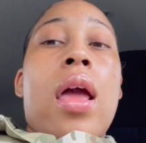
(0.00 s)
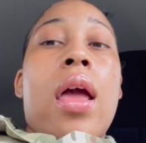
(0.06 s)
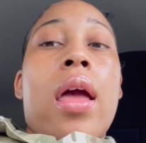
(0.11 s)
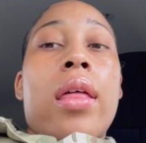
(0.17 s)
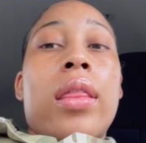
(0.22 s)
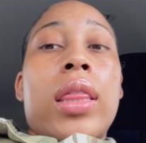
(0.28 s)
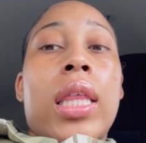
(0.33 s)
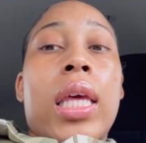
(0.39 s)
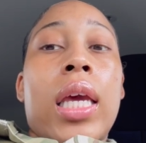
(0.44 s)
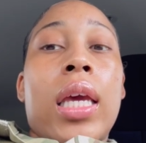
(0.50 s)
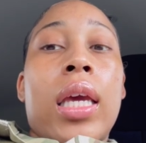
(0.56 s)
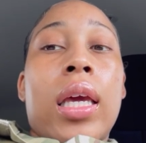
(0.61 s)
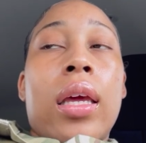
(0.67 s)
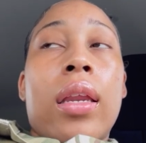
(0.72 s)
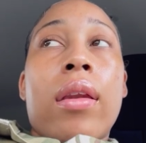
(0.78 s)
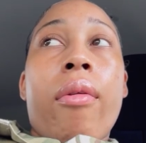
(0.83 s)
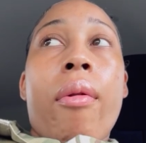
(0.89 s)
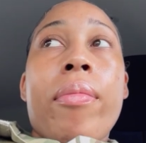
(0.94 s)
And
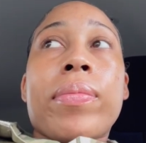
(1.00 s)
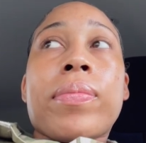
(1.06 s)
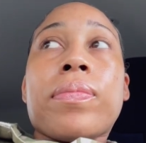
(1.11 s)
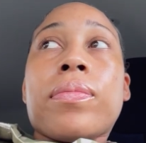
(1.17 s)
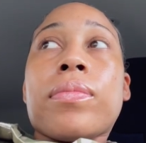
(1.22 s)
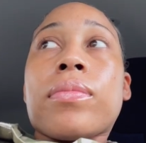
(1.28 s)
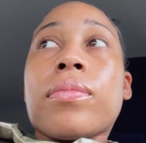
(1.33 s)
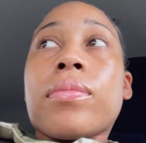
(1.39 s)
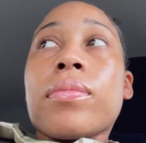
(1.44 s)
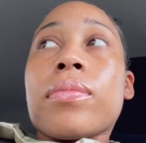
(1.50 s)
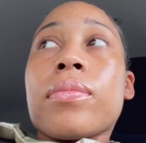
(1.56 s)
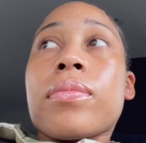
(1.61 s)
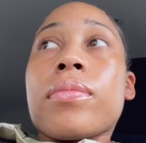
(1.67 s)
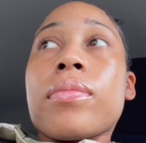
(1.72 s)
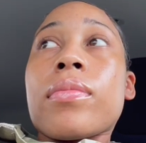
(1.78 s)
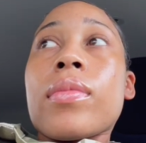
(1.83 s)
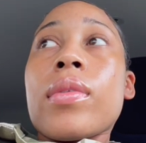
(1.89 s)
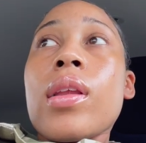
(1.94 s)
then
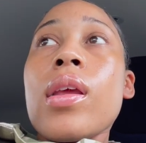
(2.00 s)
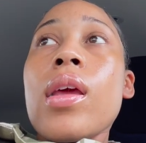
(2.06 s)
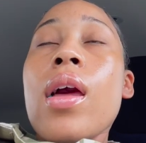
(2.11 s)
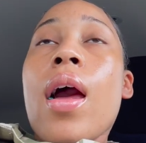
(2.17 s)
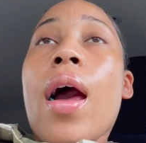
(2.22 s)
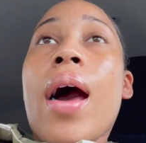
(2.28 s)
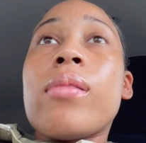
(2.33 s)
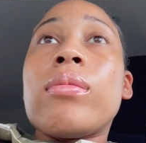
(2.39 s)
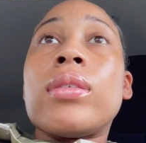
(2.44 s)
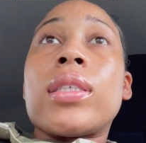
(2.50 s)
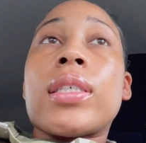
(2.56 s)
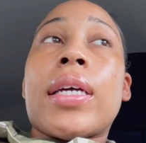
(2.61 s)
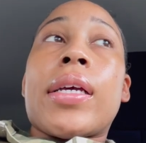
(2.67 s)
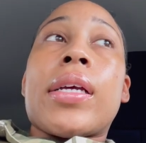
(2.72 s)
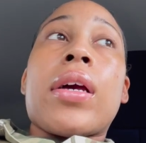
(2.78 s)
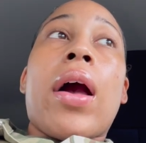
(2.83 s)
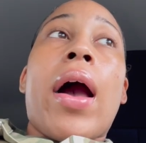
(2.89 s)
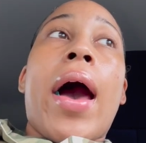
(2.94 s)
I was
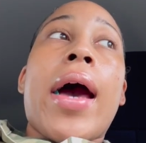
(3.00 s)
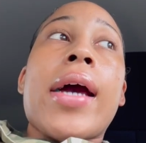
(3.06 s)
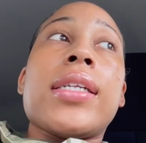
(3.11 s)
like, I